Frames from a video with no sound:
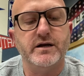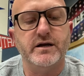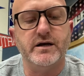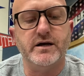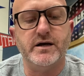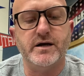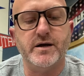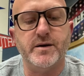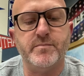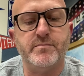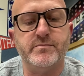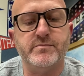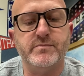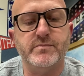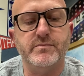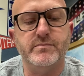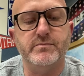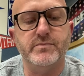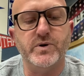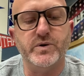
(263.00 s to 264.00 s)

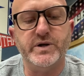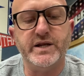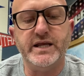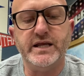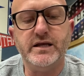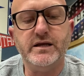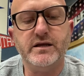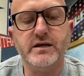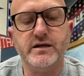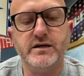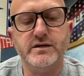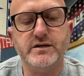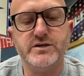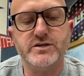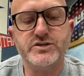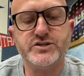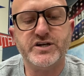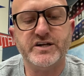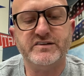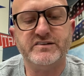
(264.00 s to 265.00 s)
"Monique,"
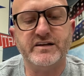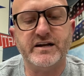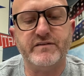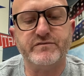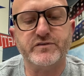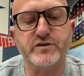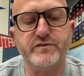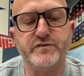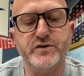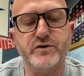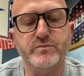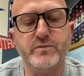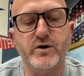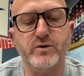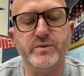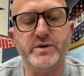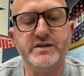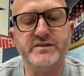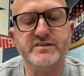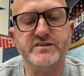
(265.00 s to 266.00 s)
she said after a few
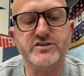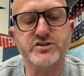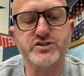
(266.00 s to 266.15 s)
moments,